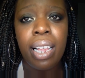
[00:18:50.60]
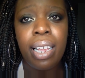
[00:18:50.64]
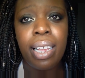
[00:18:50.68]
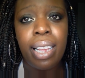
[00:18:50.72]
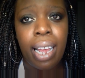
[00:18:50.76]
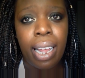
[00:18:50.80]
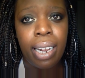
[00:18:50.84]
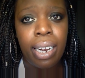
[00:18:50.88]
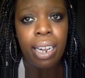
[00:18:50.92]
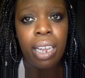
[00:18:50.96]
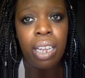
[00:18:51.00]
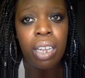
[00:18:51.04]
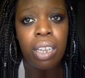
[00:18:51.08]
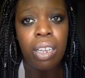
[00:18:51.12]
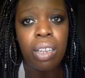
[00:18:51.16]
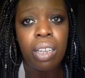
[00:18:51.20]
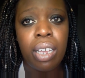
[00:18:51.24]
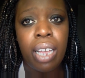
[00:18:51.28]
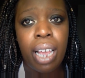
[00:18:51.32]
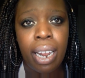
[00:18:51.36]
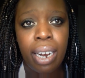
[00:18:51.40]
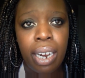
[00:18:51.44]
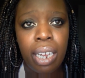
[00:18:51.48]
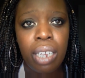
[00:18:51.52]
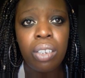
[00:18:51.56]
Getting
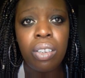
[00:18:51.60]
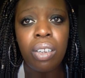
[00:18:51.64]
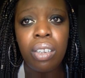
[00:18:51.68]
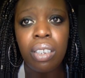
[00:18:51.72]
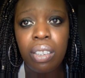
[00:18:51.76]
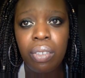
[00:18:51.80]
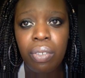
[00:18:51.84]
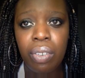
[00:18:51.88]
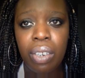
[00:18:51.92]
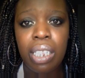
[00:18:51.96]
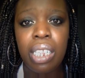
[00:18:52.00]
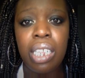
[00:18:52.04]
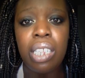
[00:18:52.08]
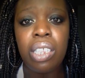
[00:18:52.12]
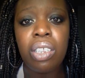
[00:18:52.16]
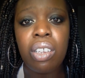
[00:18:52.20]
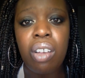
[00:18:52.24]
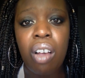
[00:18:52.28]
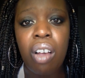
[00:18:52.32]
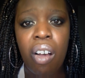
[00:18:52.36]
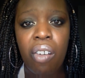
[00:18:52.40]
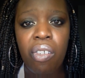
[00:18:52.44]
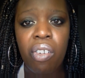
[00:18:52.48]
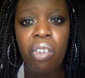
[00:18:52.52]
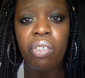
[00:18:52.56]
those feelings
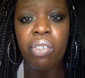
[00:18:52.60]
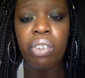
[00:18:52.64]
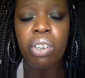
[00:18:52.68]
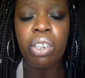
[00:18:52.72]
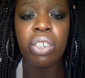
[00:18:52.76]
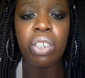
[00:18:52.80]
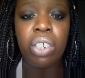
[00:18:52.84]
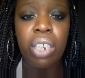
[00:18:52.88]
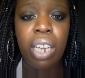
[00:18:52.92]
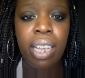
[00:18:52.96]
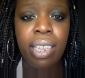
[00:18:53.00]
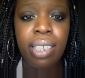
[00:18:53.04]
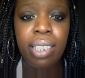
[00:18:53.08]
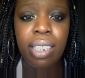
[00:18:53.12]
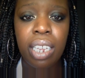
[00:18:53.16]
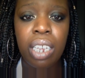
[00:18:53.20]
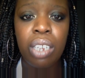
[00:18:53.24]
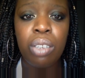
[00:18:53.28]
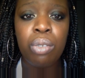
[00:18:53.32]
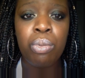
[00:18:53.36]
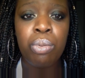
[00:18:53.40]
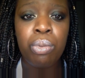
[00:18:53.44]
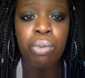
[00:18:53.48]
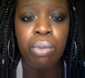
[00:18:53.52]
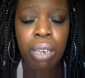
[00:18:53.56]
off of your chest,
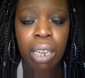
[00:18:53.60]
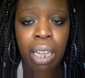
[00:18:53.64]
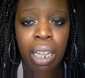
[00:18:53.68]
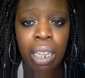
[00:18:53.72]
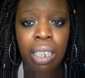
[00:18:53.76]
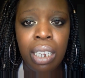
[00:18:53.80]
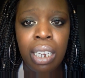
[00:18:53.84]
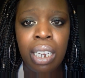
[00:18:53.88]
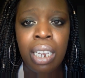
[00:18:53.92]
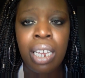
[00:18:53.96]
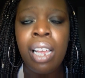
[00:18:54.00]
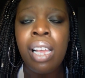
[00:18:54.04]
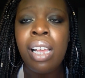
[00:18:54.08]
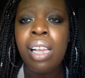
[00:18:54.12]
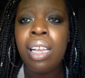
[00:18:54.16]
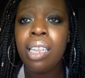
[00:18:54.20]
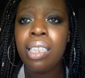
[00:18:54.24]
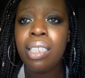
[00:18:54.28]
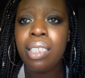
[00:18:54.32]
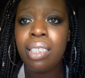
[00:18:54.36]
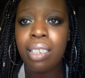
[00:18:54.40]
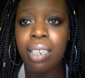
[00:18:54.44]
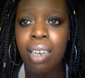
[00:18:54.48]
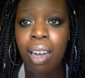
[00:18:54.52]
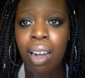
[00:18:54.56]
it really
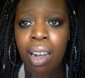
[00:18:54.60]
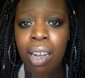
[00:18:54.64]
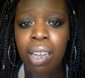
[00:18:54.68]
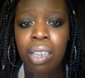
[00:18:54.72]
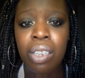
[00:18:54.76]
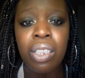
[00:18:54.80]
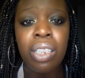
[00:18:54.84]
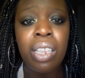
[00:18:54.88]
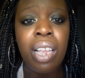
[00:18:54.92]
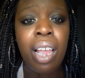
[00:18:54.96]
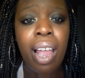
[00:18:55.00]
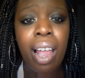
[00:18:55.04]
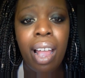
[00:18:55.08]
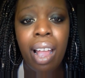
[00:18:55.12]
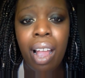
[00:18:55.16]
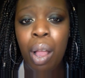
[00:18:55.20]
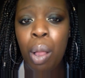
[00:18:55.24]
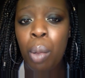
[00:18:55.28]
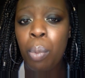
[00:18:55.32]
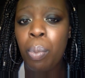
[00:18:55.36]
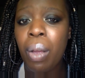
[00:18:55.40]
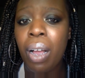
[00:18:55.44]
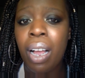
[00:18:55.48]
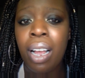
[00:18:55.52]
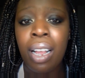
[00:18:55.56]
does
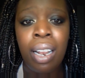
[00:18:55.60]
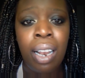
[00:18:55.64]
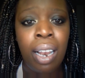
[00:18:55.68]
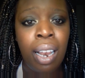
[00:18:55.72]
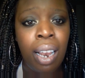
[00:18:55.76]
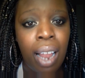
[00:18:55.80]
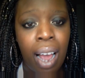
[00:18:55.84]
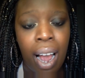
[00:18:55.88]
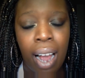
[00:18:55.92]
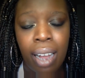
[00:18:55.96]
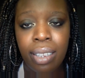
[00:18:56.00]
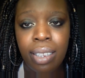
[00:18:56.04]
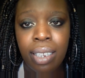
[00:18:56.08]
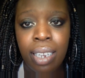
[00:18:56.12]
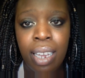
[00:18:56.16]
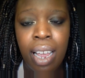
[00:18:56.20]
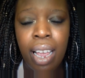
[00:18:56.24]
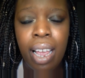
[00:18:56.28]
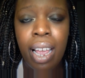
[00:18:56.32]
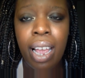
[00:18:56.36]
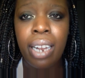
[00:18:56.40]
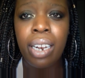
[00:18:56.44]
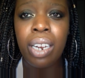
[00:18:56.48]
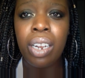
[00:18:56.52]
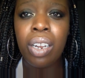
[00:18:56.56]
help a lot.
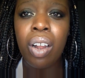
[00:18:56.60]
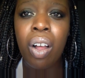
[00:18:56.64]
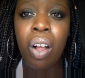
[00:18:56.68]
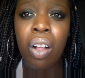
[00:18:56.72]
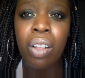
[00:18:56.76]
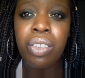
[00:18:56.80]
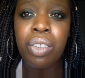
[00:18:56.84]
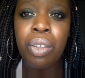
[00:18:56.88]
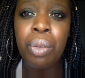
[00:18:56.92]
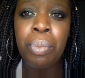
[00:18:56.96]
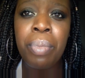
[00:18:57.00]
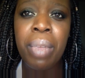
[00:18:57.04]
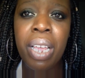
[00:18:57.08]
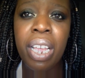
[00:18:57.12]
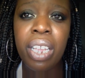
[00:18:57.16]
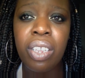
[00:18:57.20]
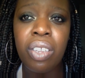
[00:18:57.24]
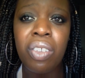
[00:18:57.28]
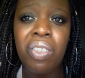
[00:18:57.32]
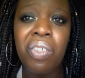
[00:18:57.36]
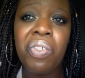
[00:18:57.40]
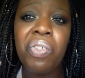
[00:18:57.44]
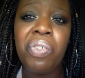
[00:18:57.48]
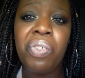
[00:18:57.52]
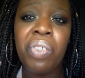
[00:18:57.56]
And it also
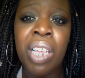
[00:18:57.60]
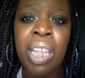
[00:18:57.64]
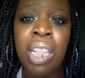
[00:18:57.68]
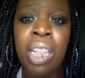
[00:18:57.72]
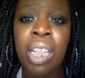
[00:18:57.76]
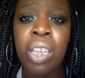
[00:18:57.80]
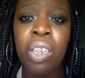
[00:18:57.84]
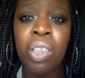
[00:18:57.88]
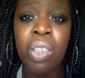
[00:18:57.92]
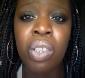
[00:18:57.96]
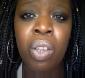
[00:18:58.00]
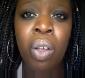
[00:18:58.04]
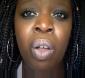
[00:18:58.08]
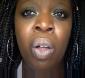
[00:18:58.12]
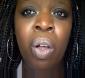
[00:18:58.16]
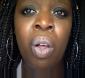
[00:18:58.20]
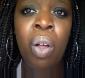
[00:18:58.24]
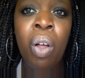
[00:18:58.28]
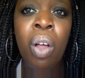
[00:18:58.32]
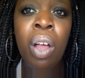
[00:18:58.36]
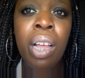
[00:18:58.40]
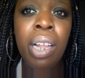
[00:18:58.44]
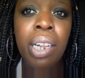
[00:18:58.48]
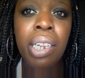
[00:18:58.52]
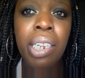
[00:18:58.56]
makes you feel as
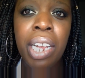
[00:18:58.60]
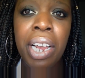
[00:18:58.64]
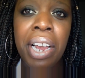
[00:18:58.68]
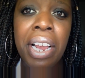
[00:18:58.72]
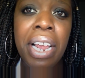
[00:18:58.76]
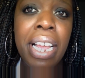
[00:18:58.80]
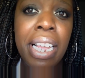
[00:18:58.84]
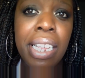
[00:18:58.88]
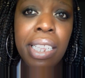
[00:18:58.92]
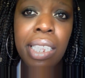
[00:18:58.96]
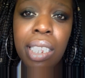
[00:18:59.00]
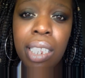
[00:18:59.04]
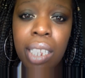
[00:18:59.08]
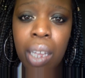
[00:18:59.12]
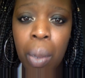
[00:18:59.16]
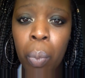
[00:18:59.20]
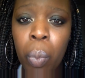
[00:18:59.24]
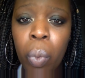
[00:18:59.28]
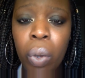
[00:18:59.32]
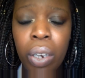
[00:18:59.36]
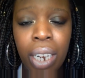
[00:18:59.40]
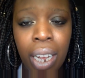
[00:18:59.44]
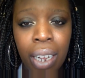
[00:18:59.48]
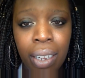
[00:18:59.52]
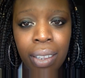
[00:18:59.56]
though there is
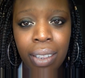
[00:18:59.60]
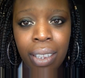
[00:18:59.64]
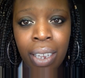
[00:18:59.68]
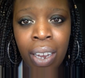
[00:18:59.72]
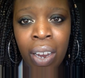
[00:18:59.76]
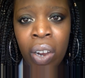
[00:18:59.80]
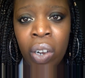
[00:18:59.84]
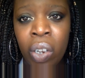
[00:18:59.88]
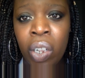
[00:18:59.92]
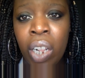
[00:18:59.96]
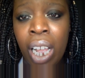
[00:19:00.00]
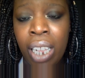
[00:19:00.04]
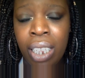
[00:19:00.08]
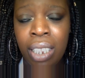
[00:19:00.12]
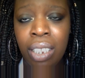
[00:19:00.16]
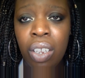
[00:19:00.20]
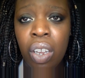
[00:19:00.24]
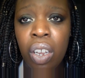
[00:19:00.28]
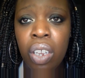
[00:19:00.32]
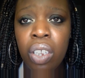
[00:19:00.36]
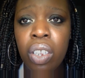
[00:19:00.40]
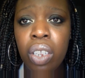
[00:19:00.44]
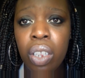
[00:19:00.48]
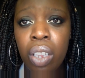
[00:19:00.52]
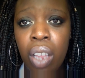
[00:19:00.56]
someone out there that
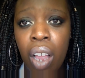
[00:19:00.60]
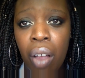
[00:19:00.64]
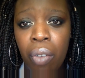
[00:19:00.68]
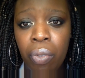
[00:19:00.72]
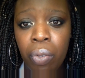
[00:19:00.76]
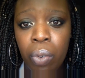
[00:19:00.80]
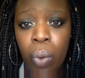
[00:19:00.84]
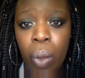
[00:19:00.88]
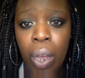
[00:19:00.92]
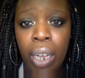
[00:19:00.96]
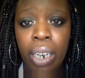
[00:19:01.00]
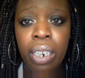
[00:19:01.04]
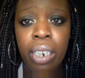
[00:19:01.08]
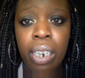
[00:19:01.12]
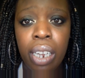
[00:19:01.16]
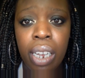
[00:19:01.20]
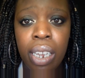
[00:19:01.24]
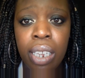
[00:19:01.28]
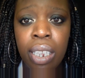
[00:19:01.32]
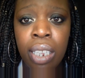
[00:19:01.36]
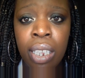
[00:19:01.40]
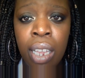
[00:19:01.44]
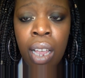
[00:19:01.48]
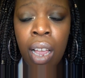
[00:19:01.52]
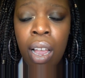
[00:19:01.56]
does love you and
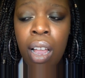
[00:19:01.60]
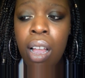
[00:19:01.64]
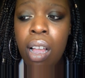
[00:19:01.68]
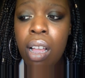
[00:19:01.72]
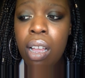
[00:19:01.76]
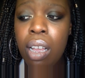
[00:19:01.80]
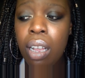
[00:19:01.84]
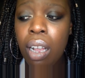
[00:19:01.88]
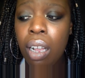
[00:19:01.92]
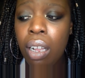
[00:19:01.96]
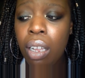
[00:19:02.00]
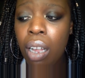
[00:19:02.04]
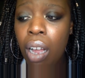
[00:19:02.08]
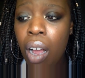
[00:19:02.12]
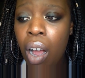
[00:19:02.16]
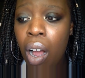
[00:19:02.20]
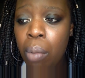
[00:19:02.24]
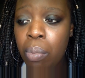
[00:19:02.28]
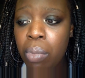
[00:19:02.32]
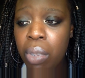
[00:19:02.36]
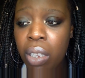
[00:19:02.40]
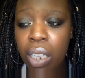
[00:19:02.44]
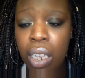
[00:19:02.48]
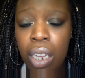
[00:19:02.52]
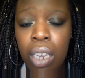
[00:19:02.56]
does
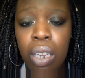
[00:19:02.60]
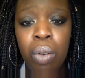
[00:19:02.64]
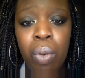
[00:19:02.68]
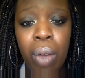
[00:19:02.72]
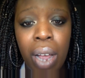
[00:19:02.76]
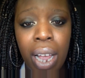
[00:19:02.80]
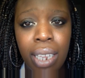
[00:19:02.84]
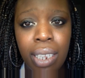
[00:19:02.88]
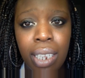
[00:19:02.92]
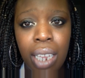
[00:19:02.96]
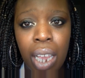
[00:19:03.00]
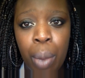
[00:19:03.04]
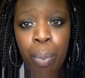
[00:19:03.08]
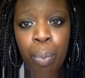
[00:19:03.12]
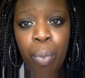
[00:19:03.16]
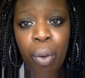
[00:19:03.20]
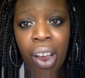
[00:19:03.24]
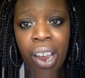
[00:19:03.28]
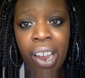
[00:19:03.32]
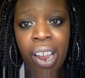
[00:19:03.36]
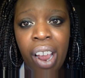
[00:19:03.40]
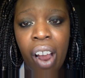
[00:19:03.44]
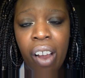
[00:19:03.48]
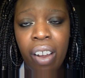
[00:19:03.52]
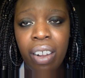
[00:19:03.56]
see you as a
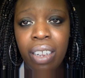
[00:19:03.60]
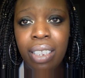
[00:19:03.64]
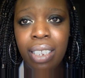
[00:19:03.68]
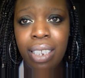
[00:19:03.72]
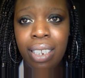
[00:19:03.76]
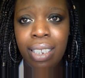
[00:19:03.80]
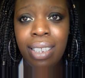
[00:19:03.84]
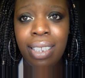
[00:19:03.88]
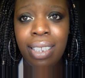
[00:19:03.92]
priority